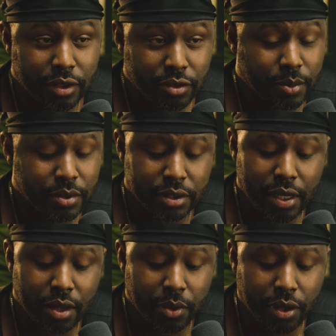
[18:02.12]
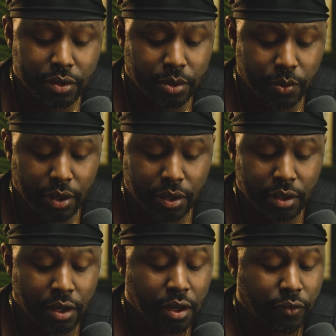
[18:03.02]
the descriptions down below
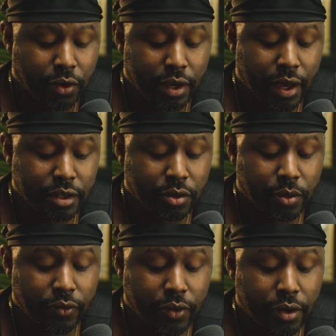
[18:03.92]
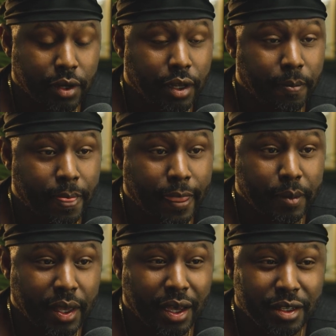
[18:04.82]
somewhere for you guys to review it,
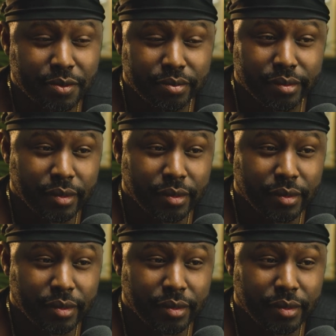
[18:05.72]
because,